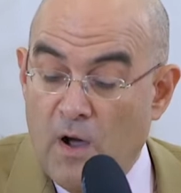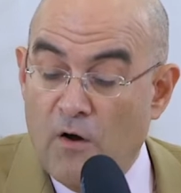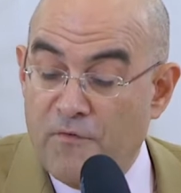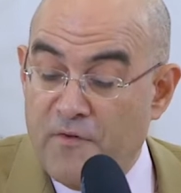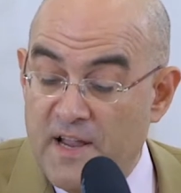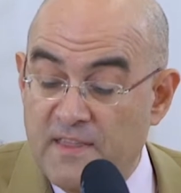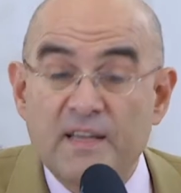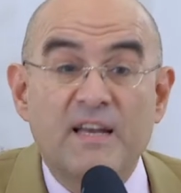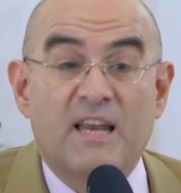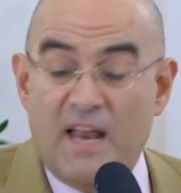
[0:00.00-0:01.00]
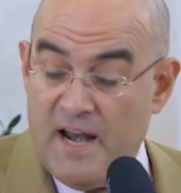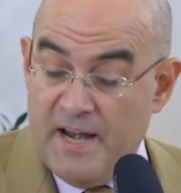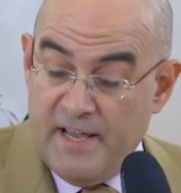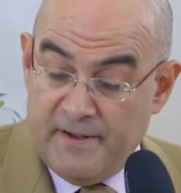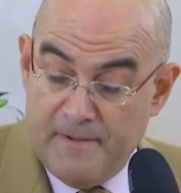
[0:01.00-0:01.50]
Our friend Liliana
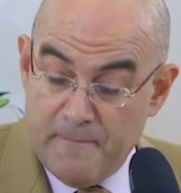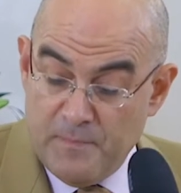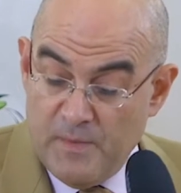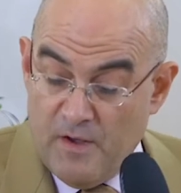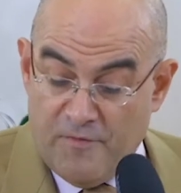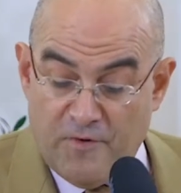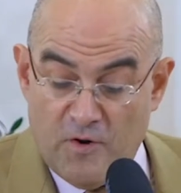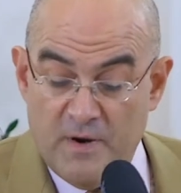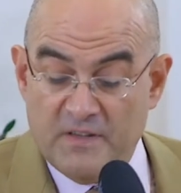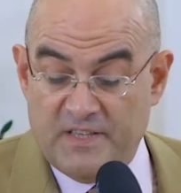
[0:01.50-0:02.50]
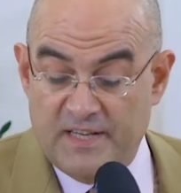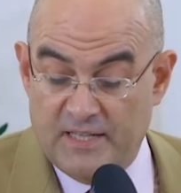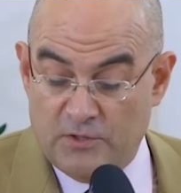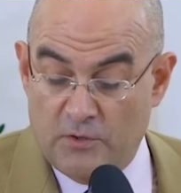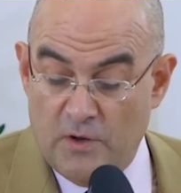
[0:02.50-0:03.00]
Negre, a former
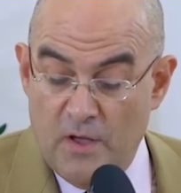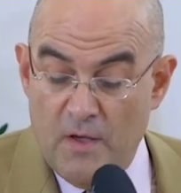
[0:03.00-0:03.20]
senator,